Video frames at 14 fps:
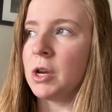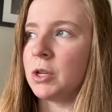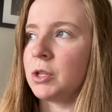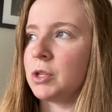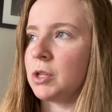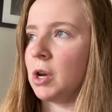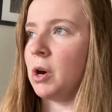
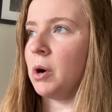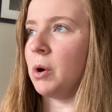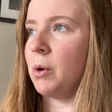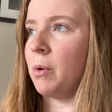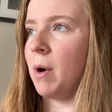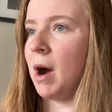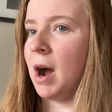
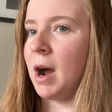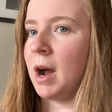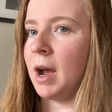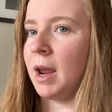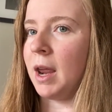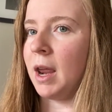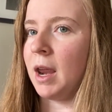So
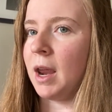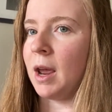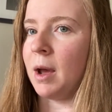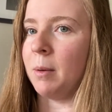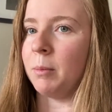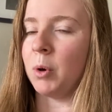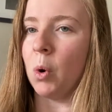I
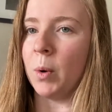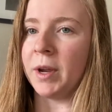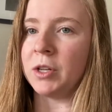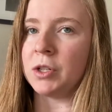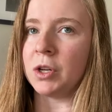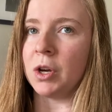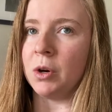am
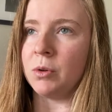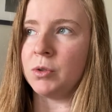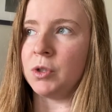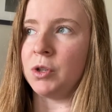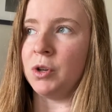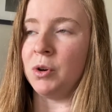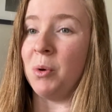going to go
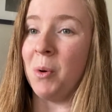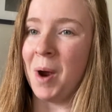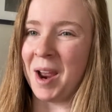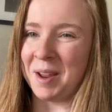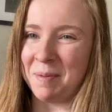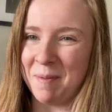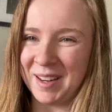to
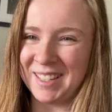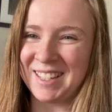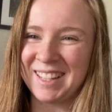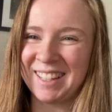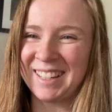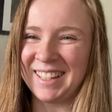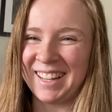
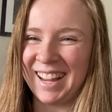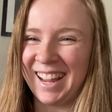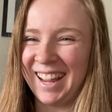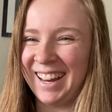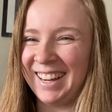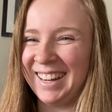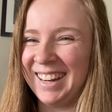Wegmans
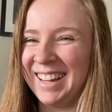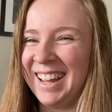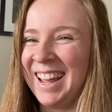again,